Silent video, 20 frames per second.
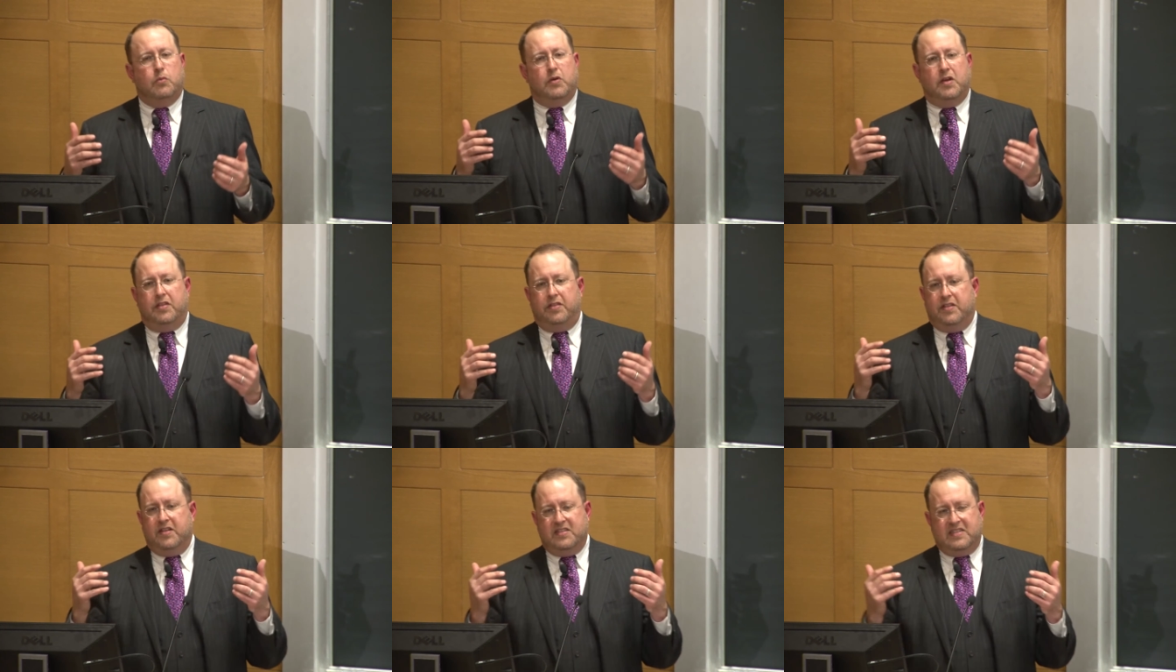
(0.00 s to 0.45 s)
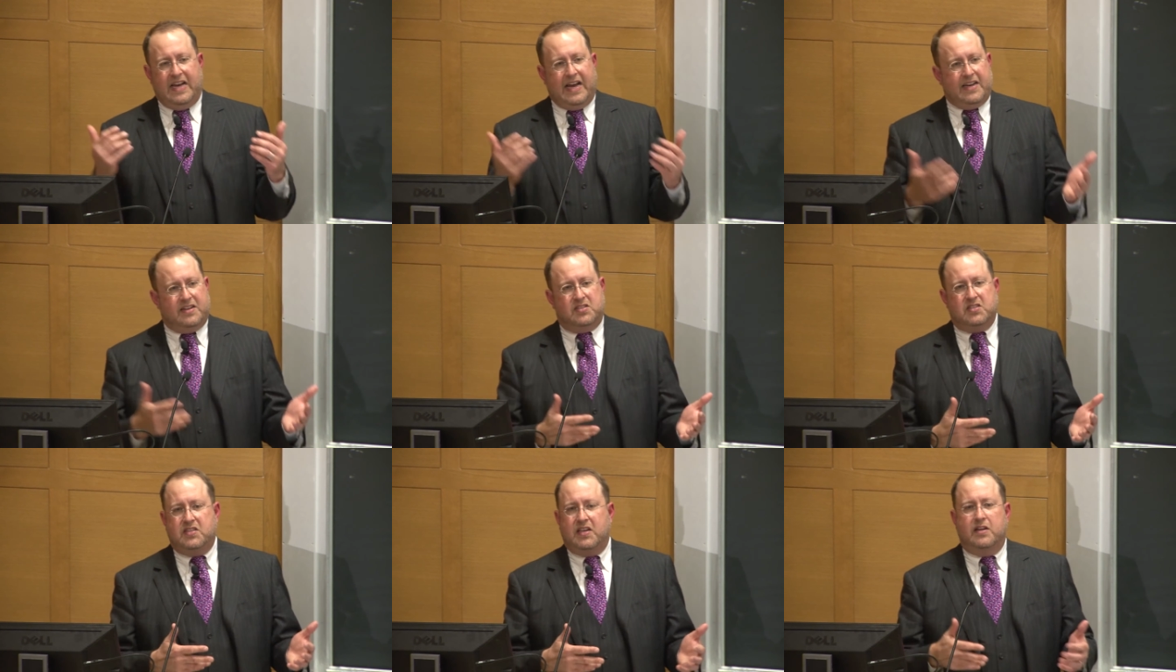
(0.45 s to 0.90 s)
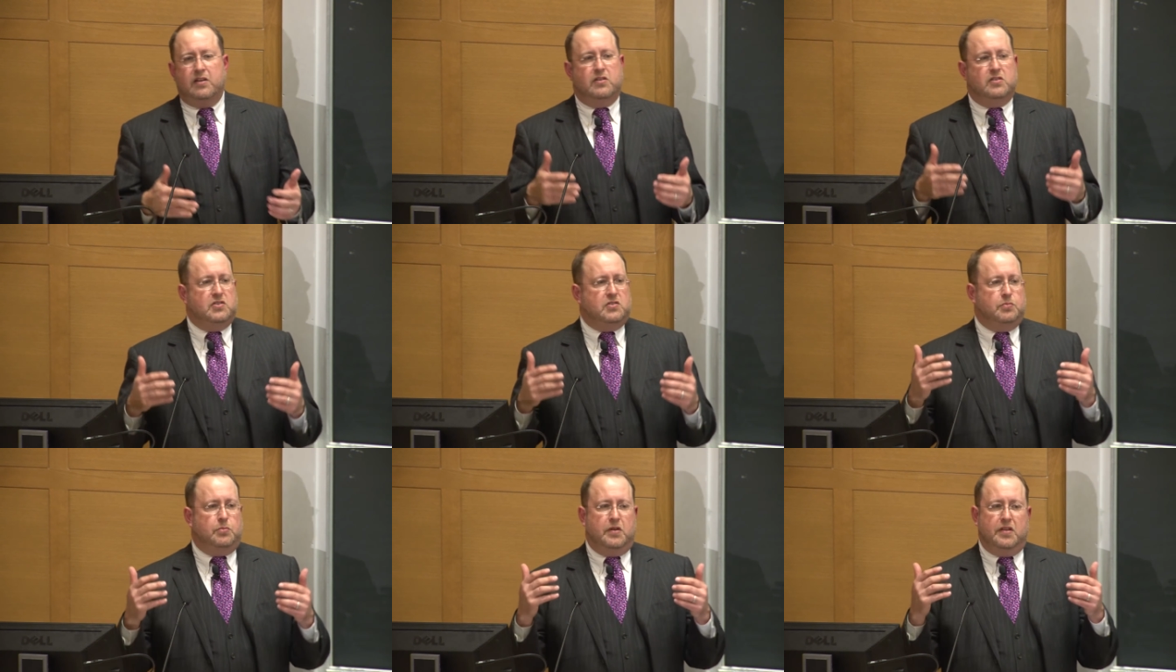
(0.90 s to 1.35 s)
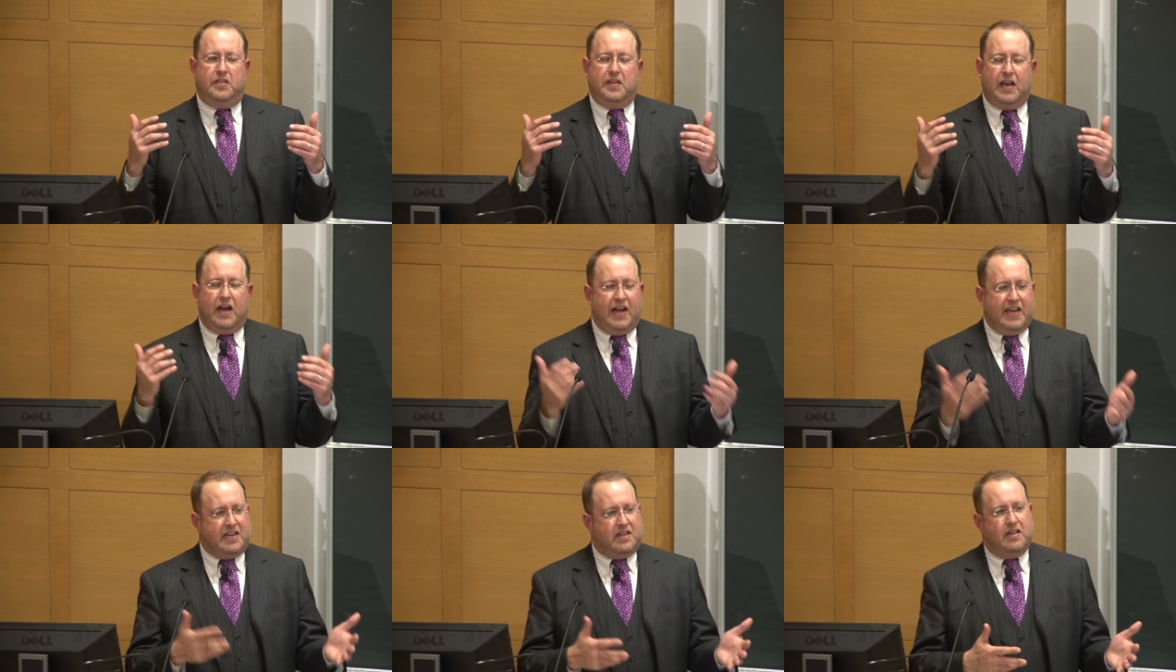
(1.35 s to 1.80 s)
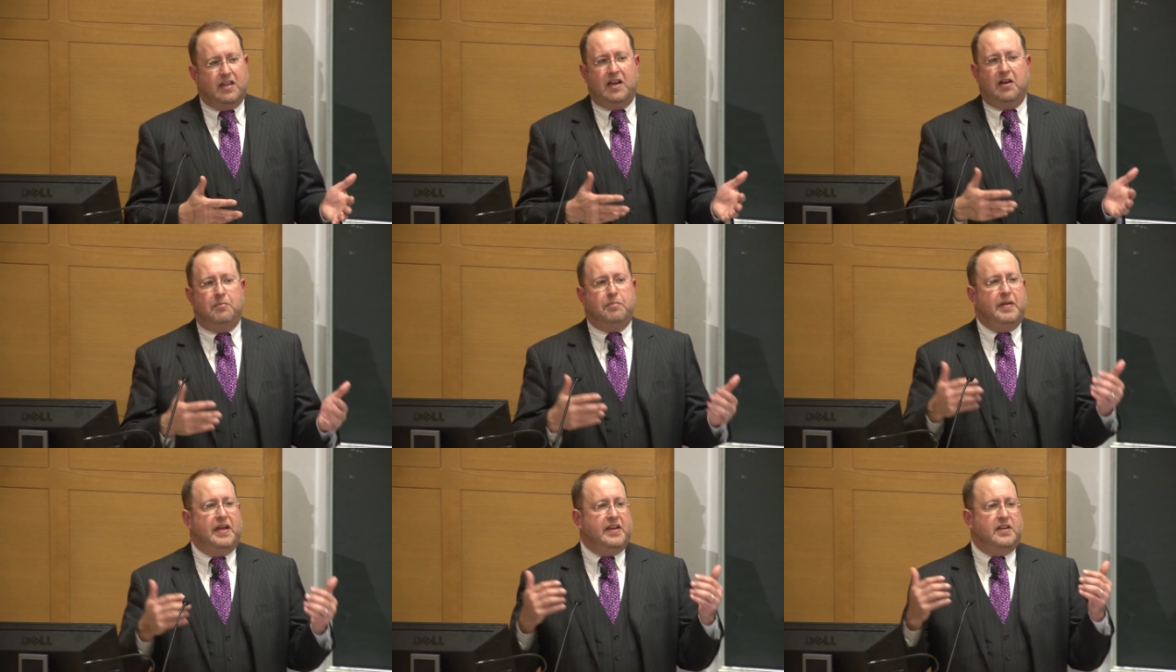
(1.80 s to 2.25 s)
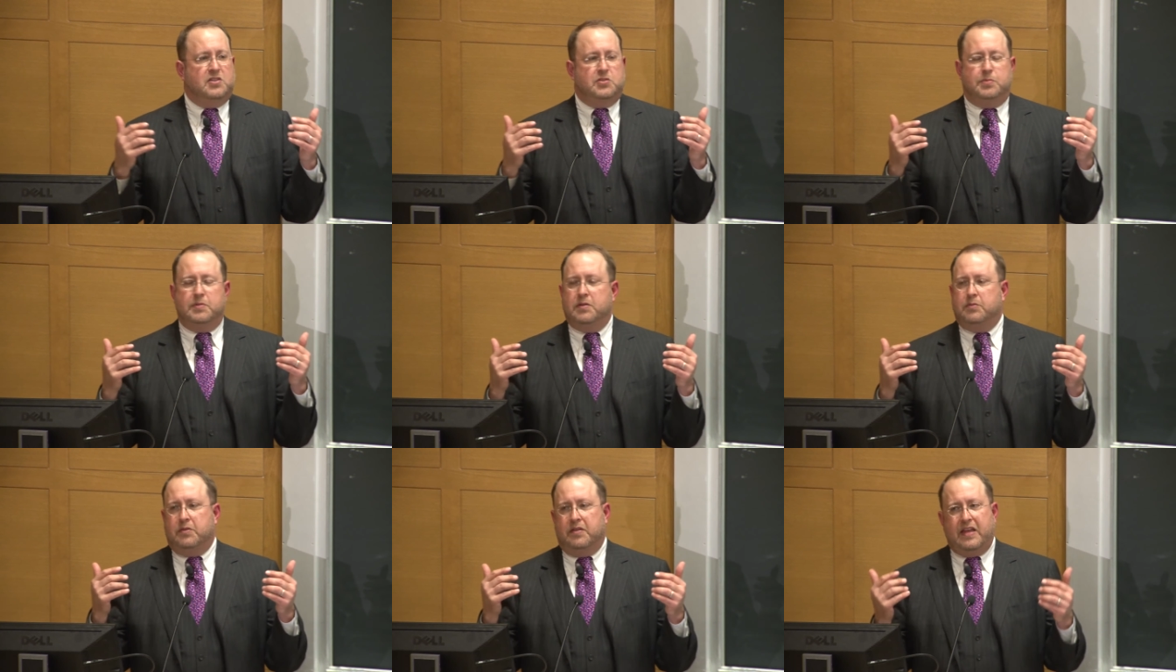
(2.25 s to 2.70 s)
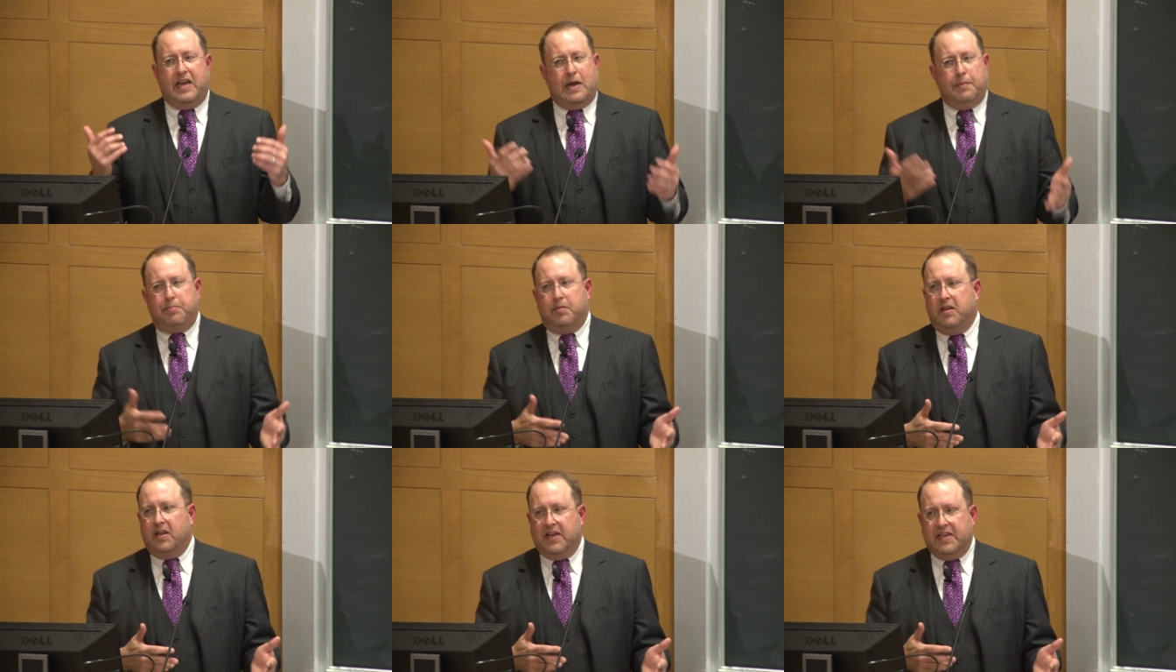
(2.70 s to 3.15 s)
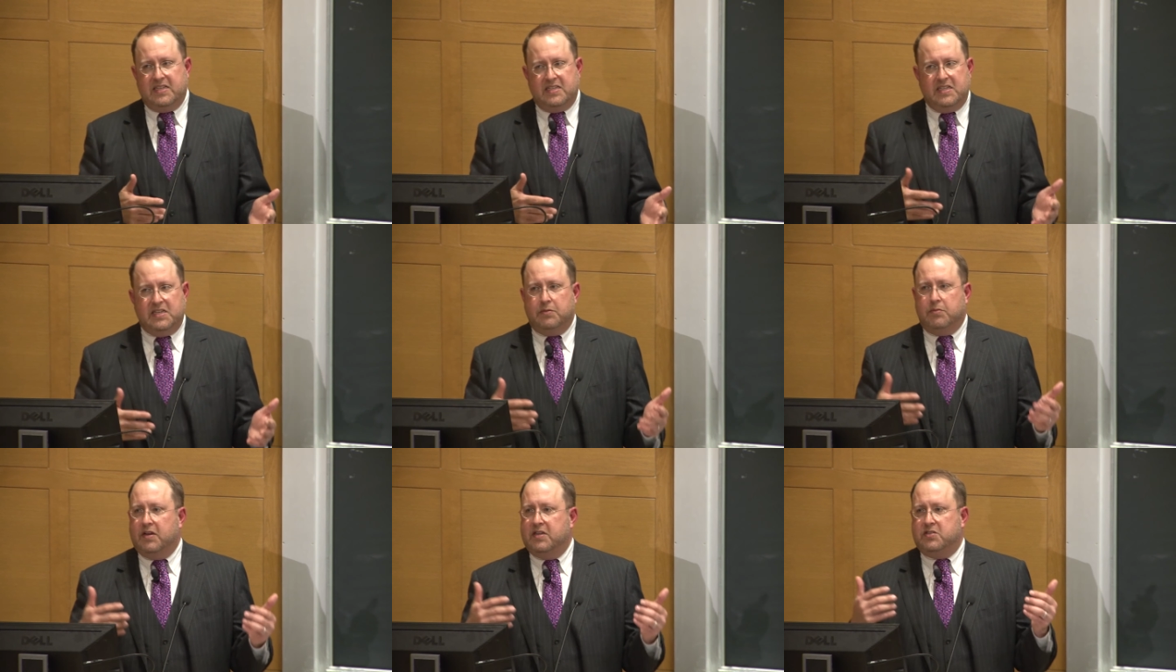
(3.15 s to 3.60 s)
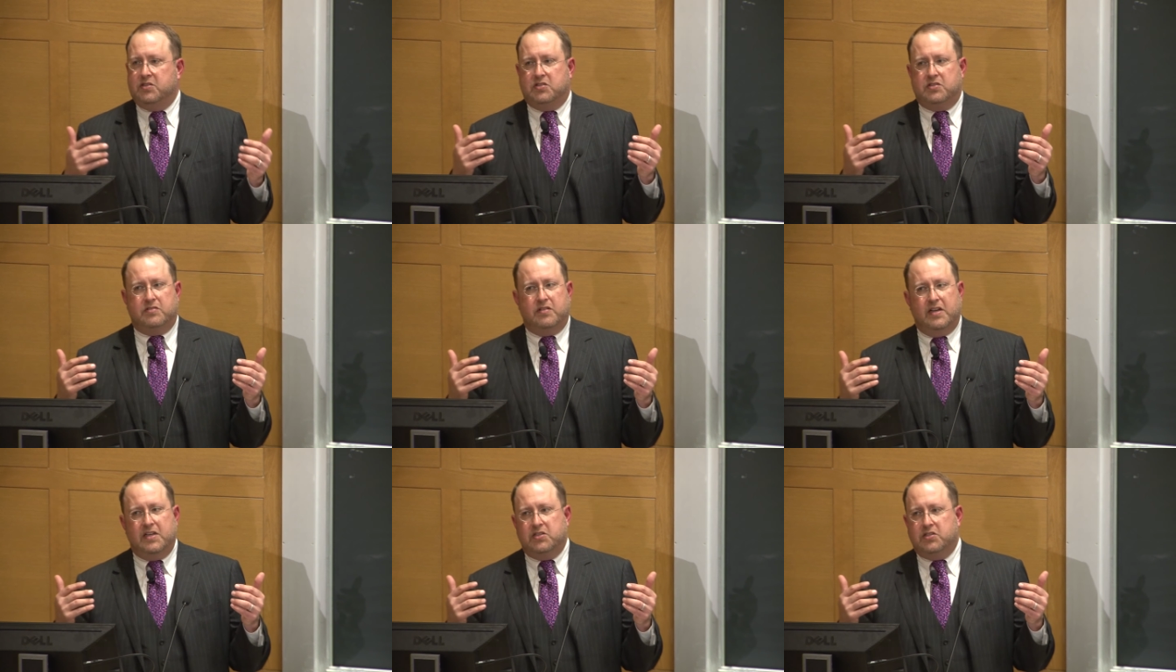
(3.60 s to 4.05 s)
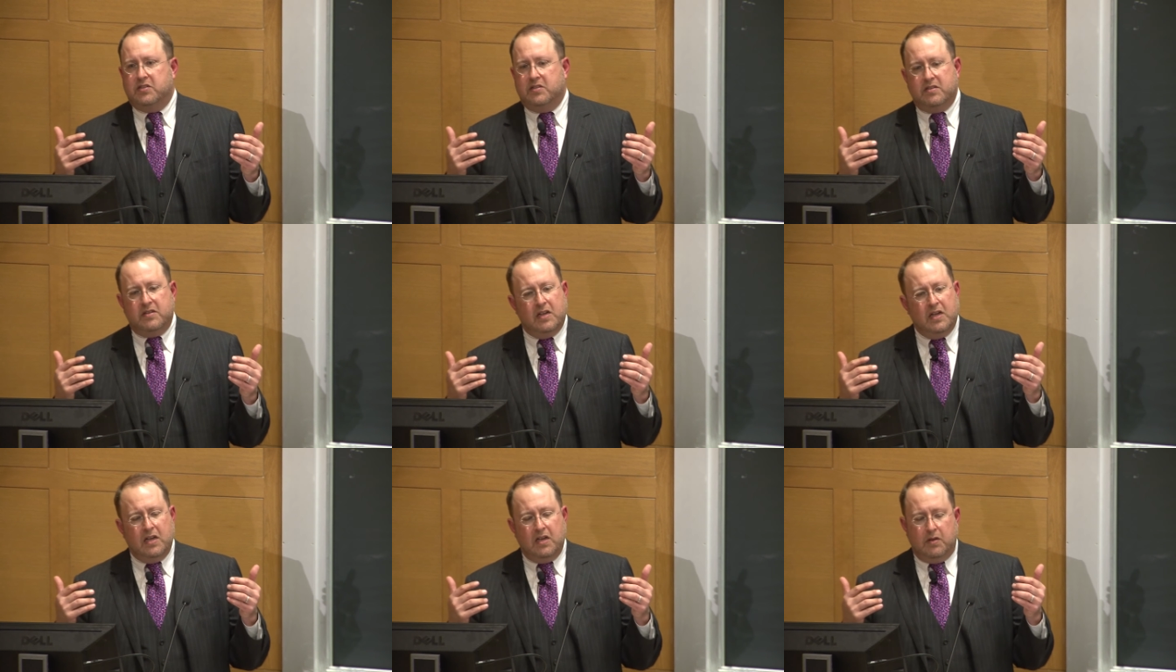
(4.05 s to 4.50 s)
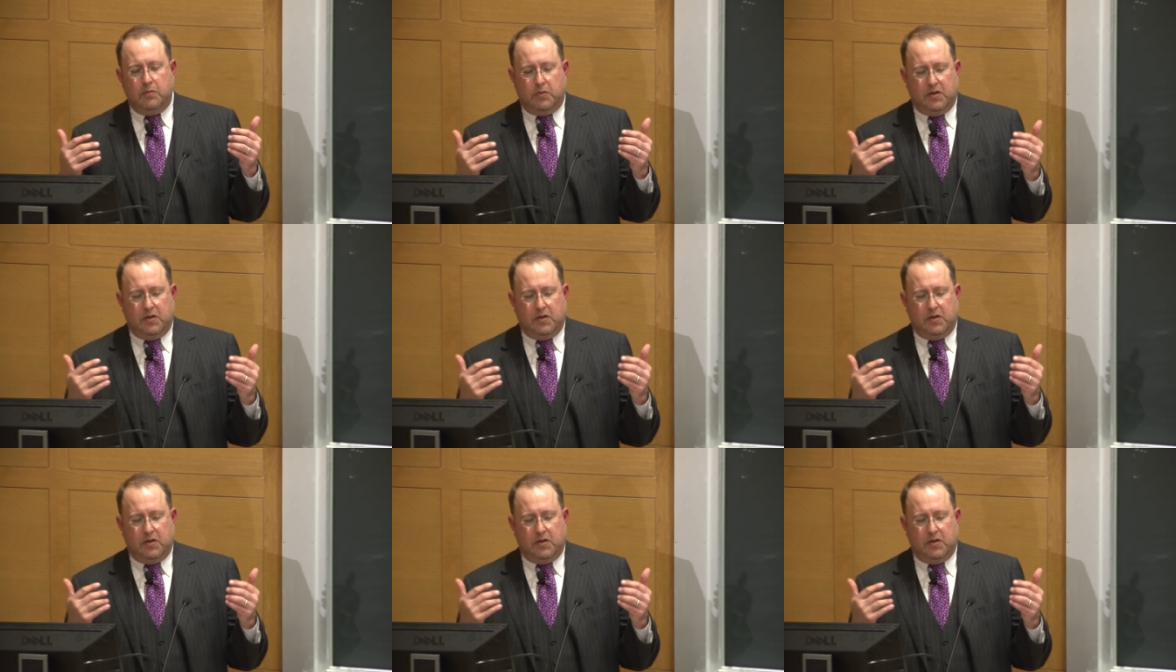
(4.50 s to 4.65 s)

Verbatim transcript: with the data centers, with the iCloud management, with Apple ID registration,